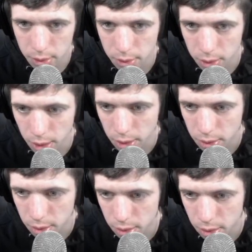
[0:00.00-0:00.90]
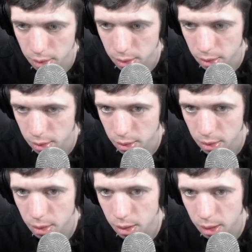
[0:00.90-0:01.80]
Right.
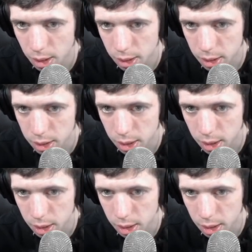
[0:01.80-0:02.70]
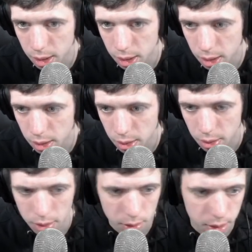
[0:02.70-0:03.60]
And then
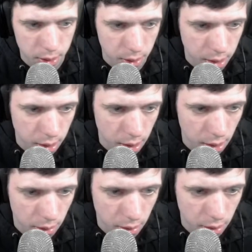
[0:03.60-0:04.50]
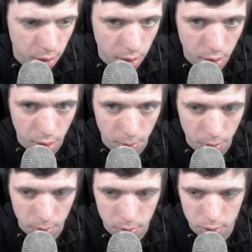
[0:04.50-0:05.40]
to here. And
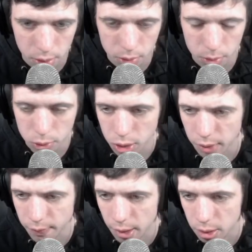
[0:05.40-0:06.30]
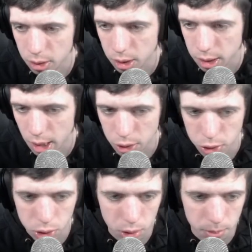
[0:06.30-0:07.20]
what we'll do is we'll just leave that because that
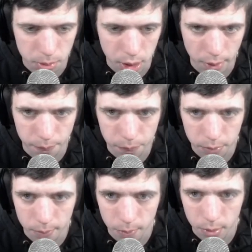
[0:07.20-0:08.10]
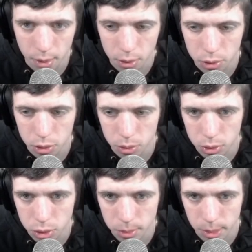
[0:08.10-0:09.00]
should be it. So we'll
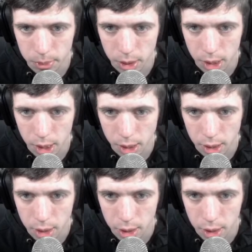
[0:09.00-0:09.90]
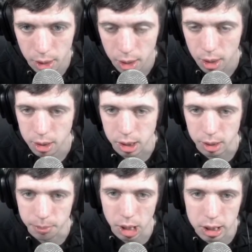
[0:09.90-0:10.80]
zoom it, play that in. See,
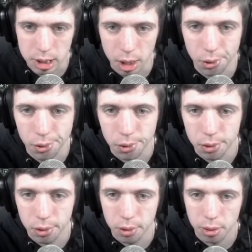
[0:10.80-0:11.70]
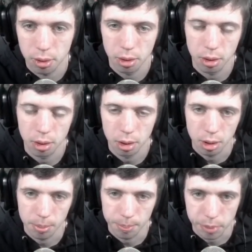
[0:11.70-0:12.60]
it brings it out.
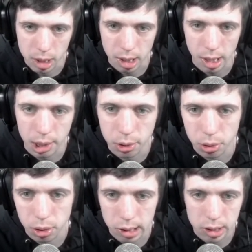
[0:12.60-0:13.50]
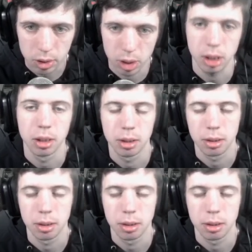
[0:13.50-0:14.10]
Brings it into your screen.